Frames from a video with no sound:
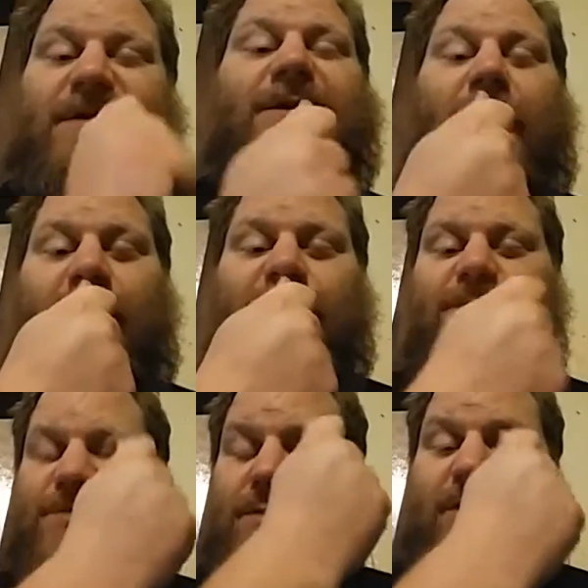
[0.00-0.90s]

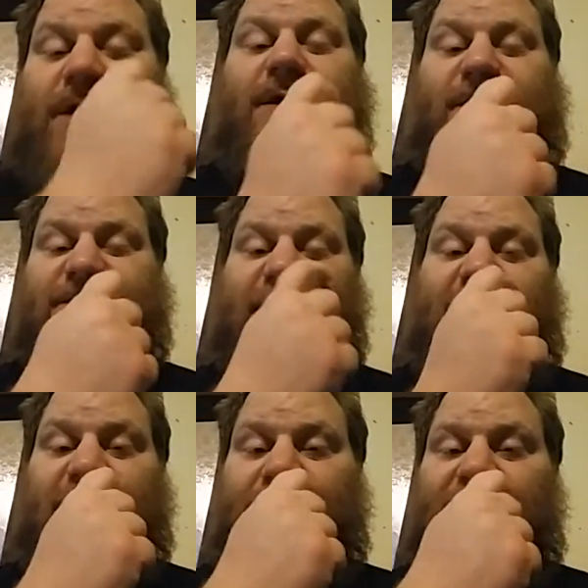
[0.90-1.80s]
Nose or head,
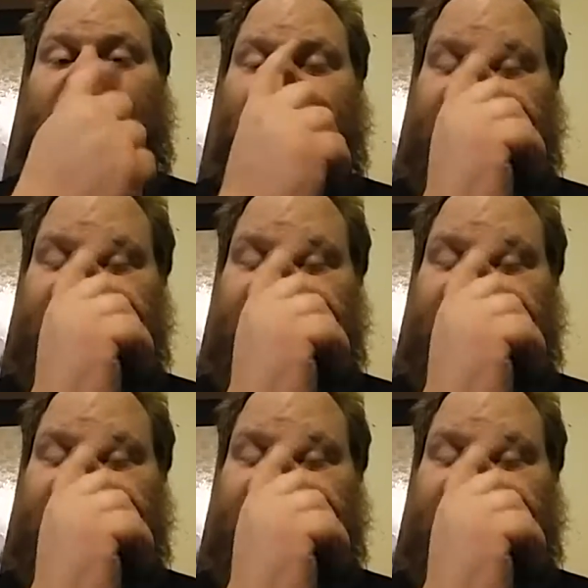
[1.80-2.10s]
exactly where I'm